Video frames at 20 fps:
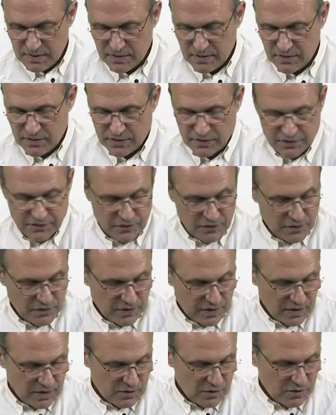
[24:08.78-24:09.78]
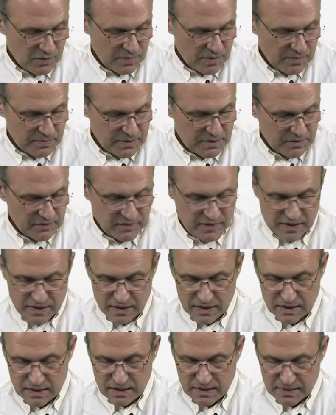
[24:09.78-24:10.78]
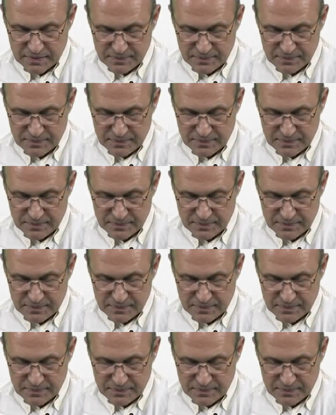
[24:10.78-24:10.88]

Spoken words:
the orthogonal complement of the null.